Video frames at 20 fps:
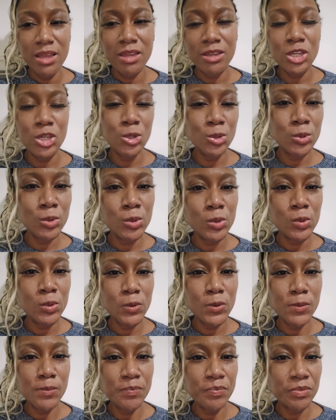
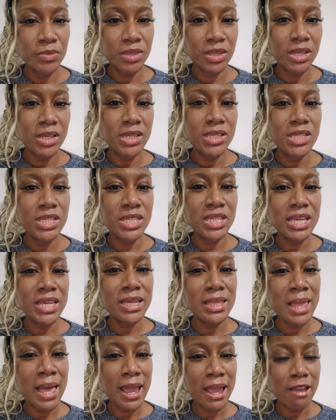You
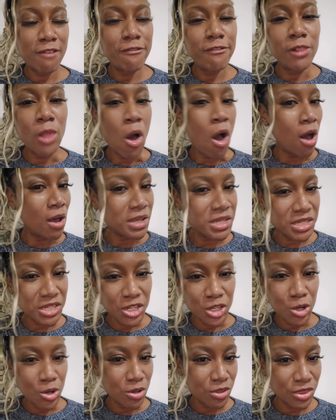see like flaws
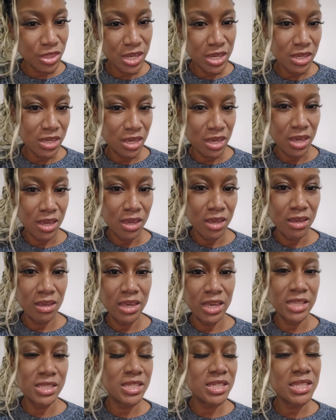in your thinking.
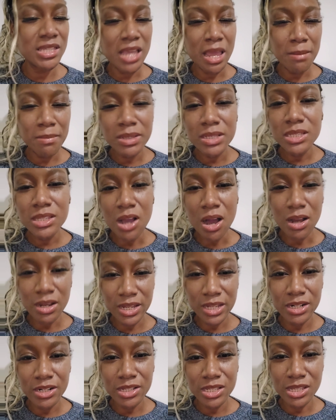It's the same as
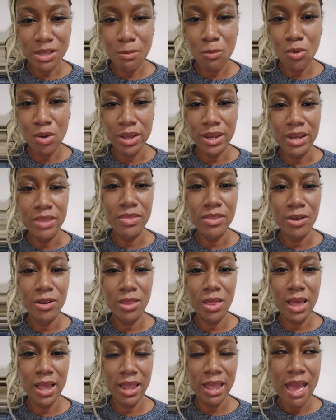talking to someone and they're
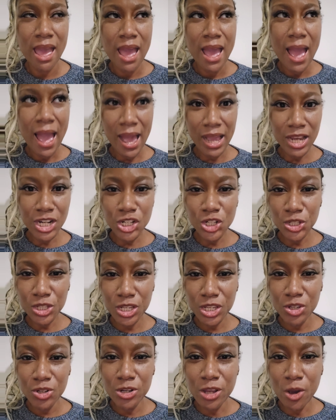like, actually,
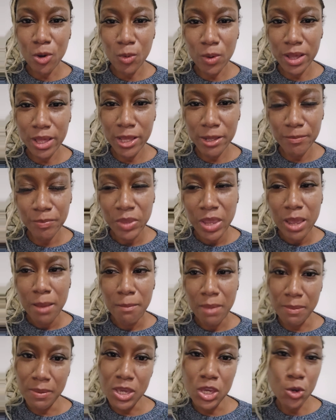you know what?
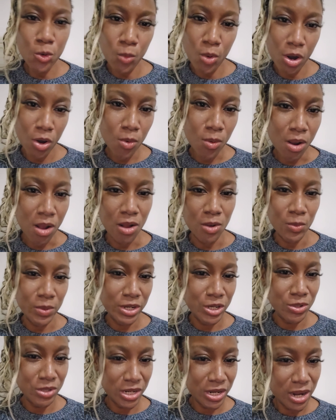Maybe you were wrong when
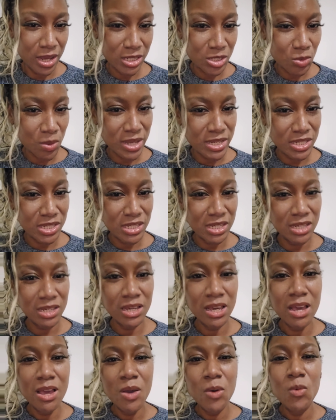you did XYZ.
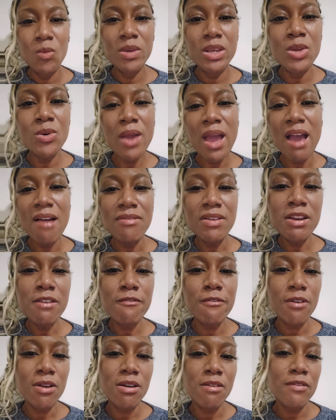When you have it in
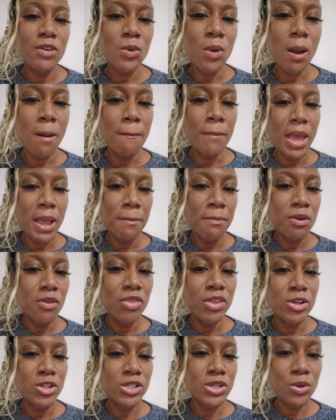front of you on paper,
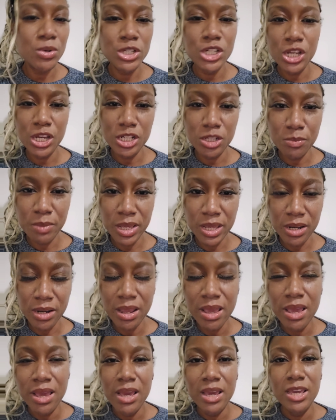there's no judgment.
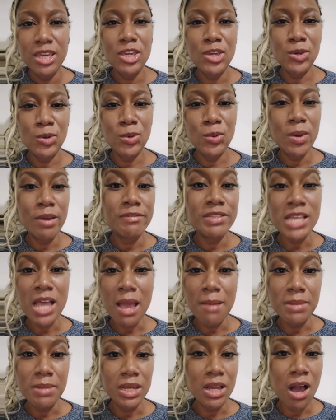You have
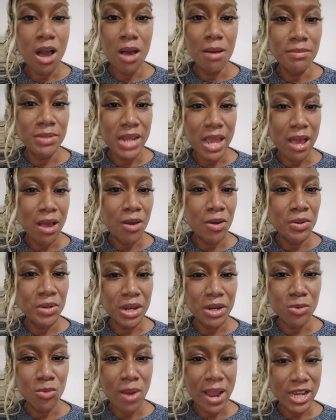time to calm down
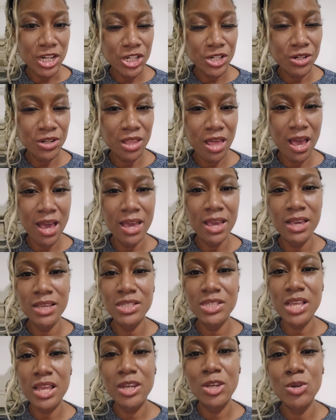and
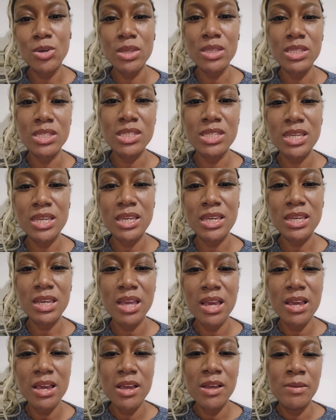rationalize, and you can see
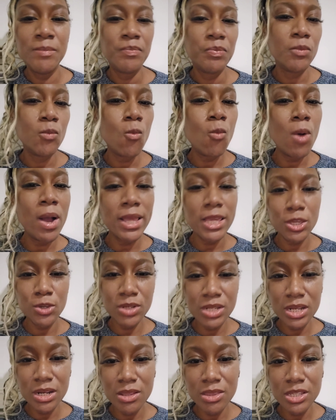what you
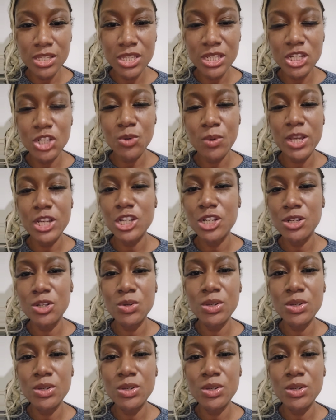did in the situation.